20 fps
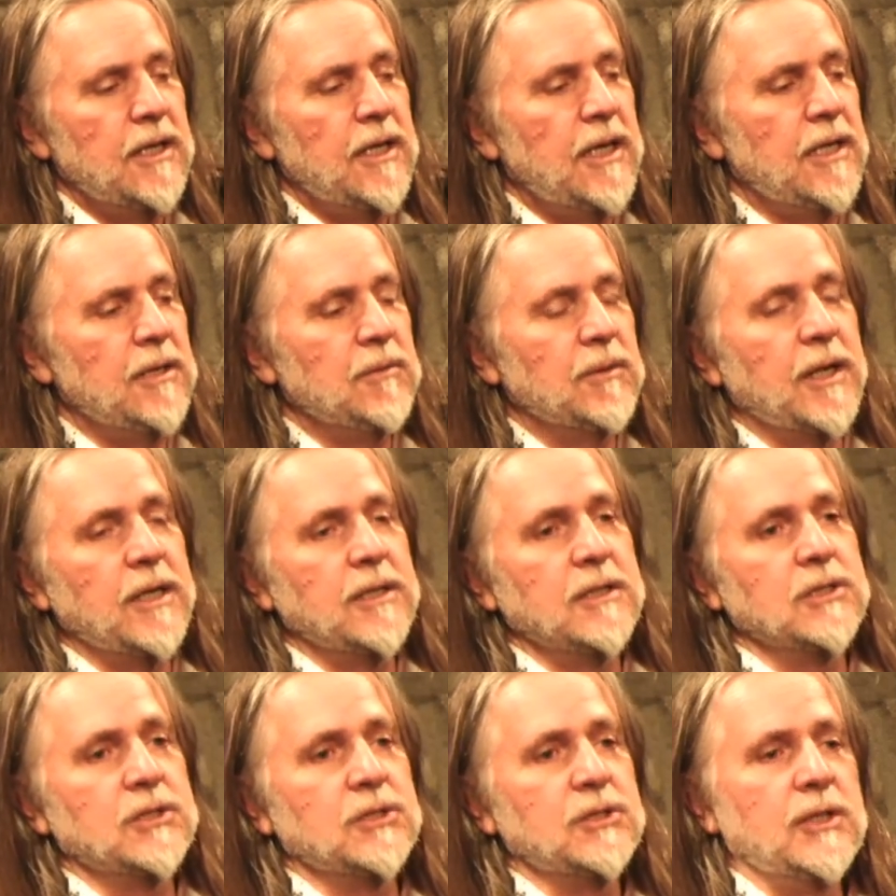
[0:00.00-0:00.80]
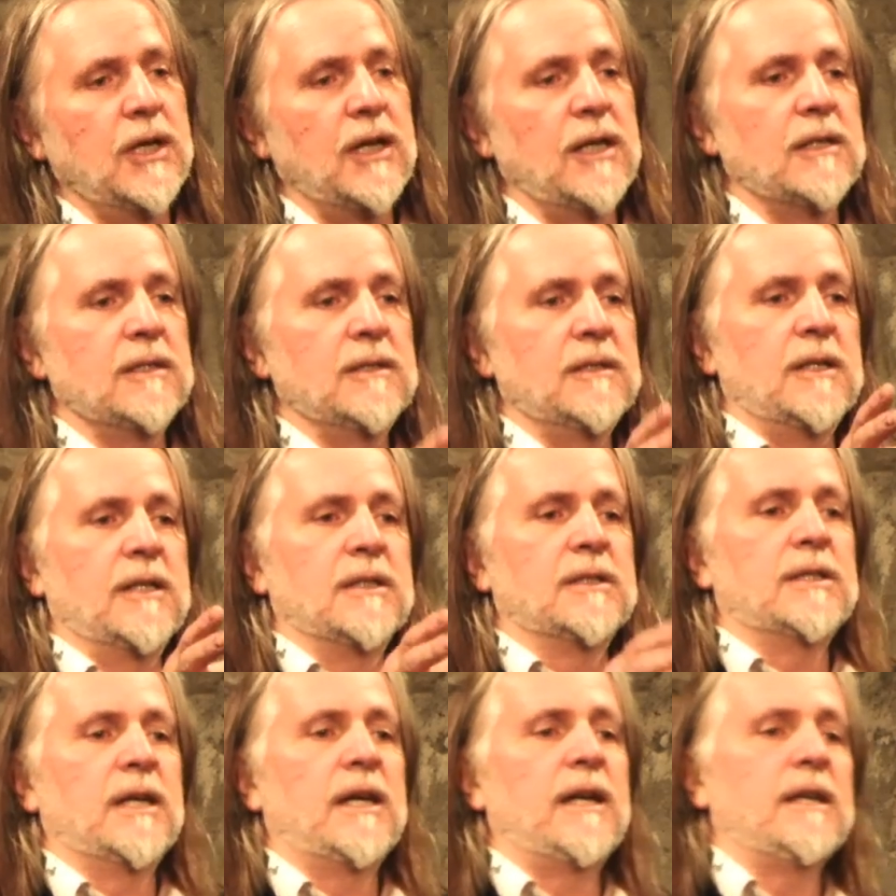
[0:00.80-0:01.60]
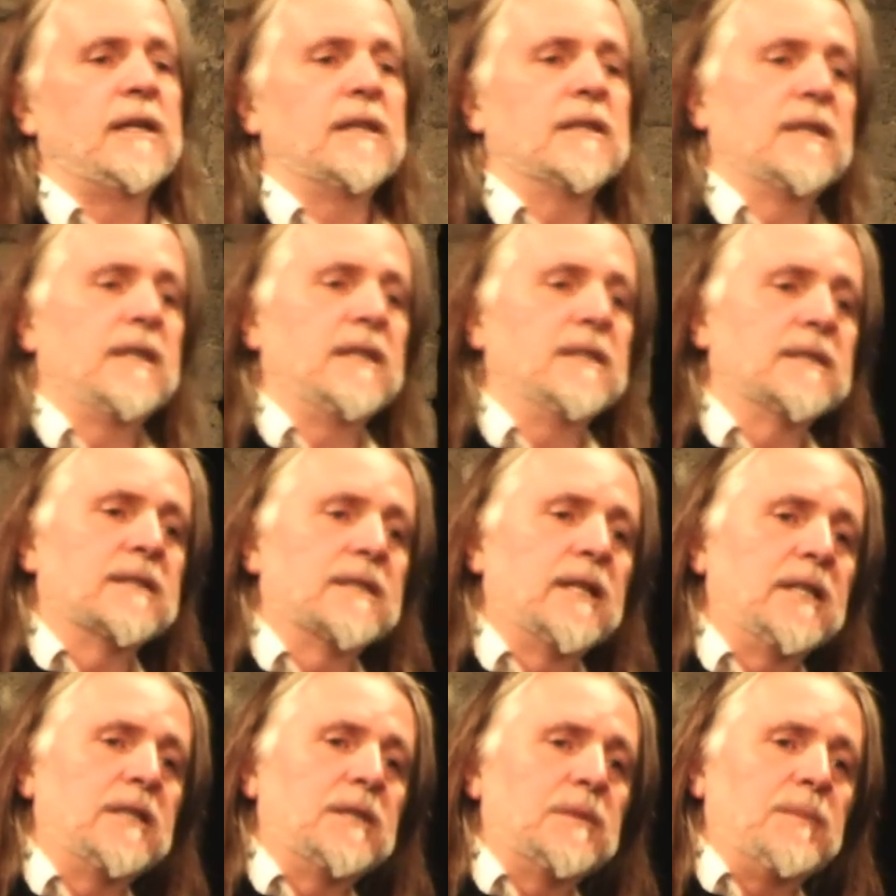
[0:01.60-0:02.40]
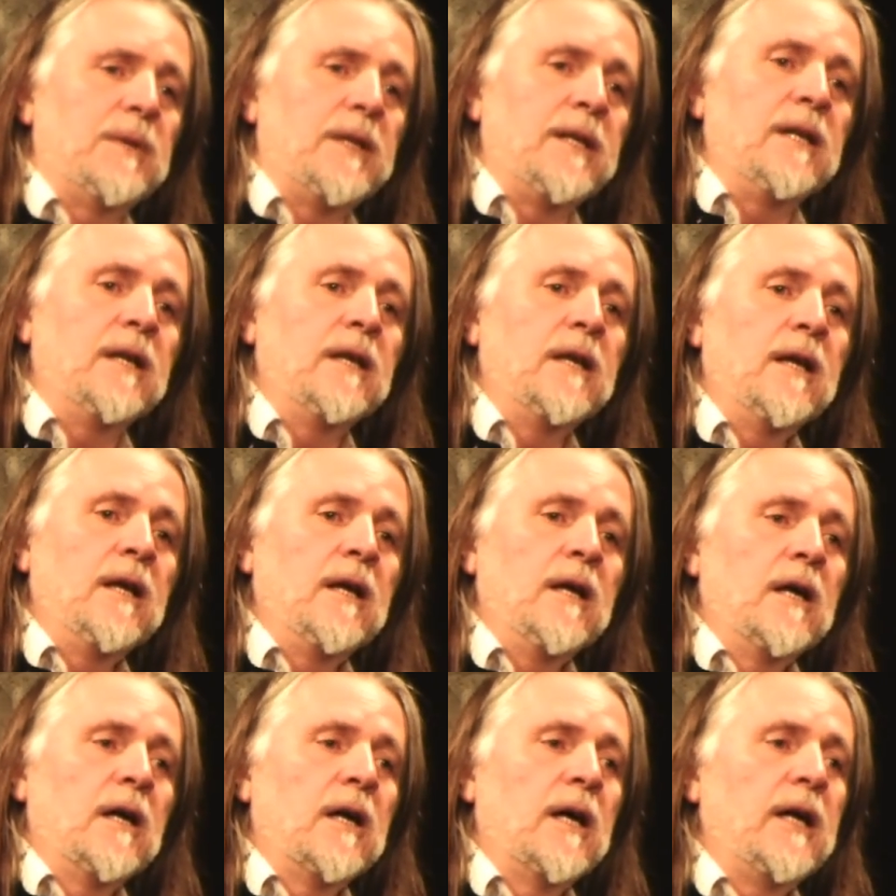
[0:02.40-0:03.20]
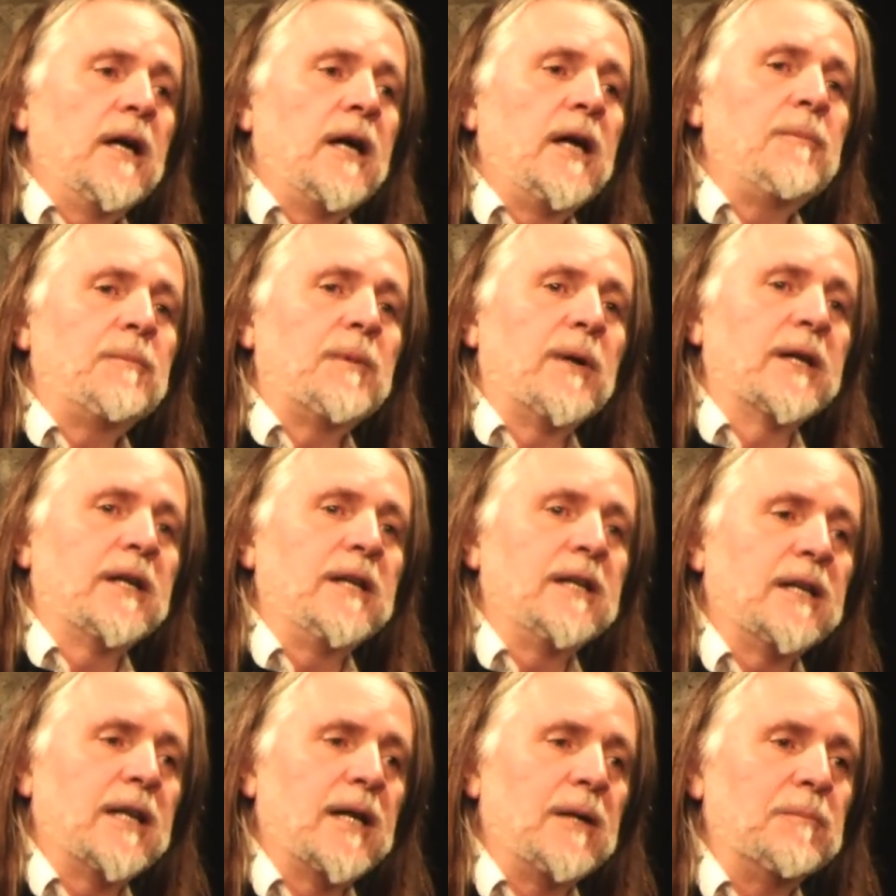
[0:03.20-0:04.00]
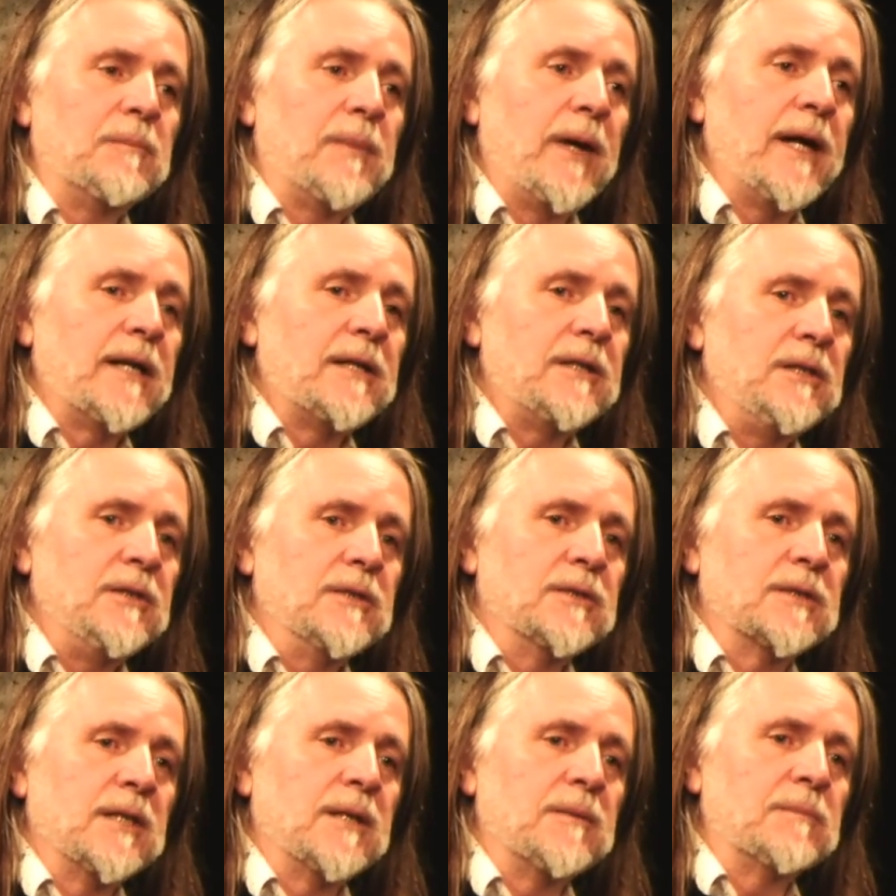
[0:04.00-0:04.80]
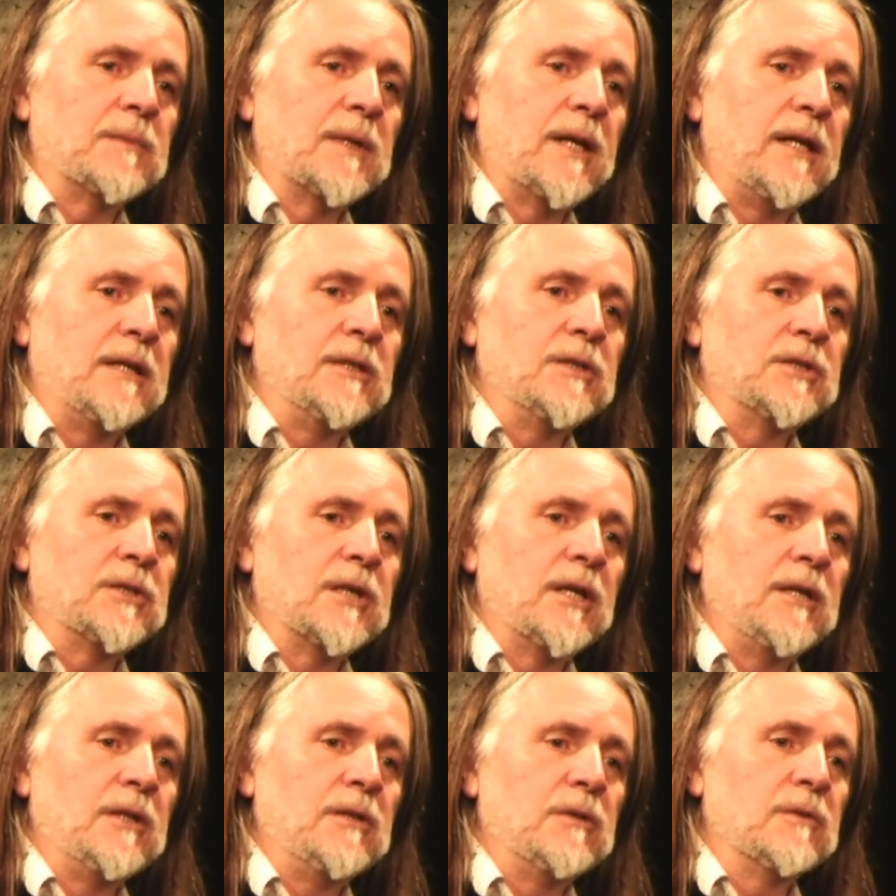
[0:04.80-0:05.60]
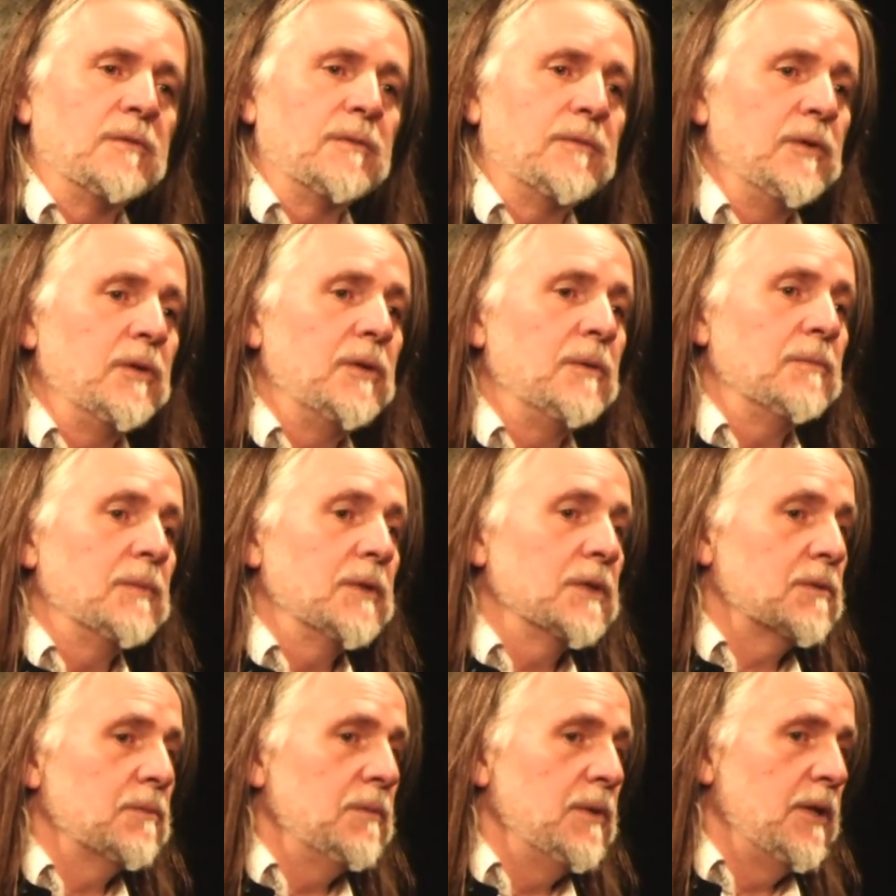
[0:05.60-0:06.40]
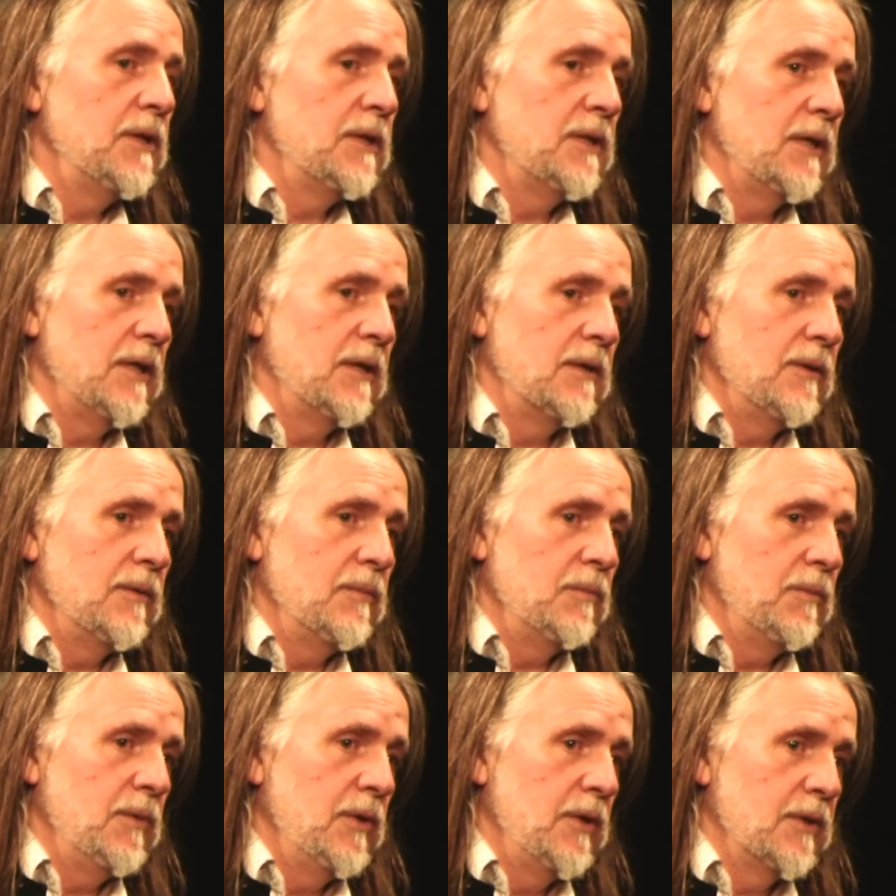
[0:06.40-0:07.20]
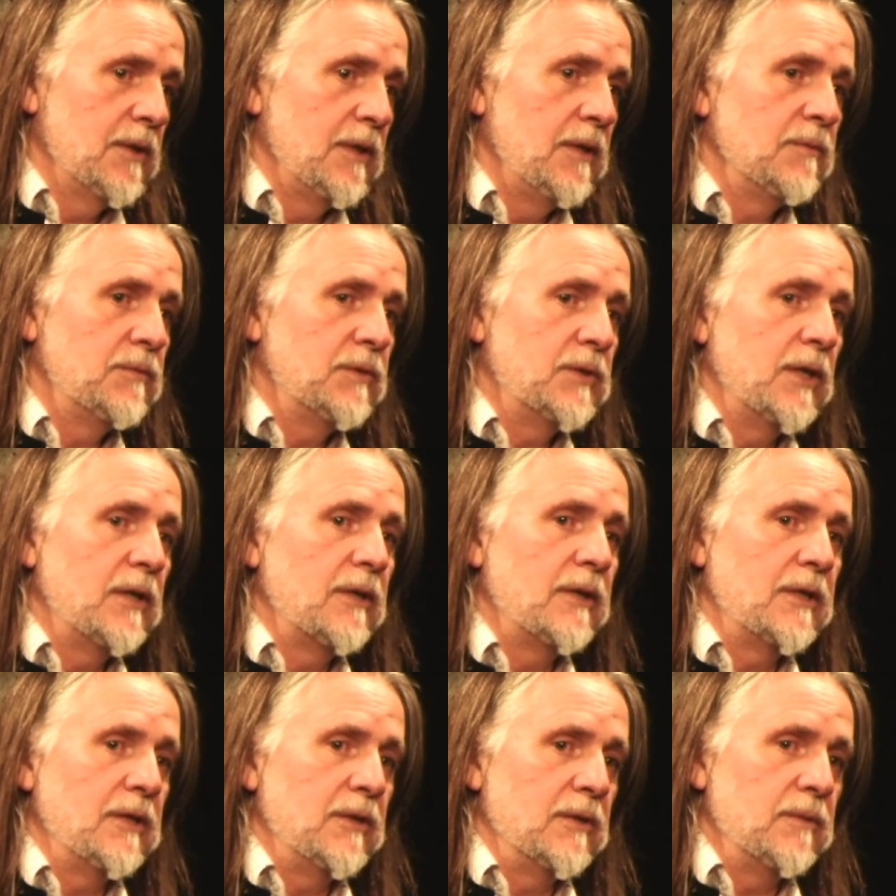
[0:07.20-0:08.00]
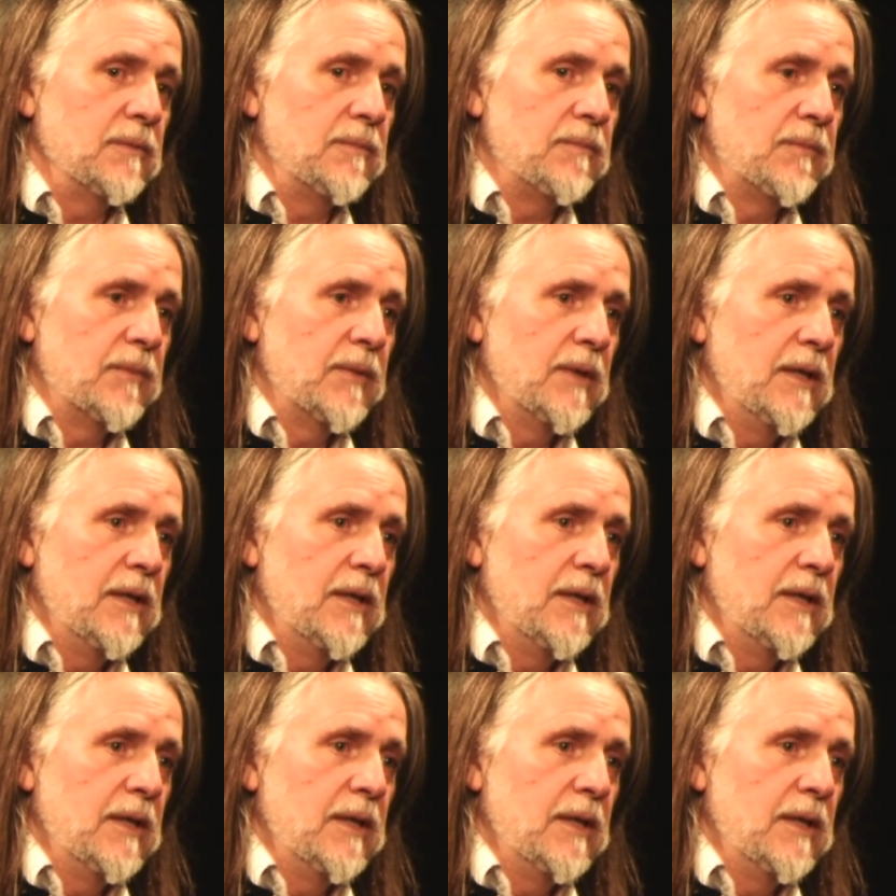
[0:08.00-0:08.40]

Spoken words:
Anyway, this young Italian then said to me, I hope I can come back to you someday and show you a film that's worthy of showing you.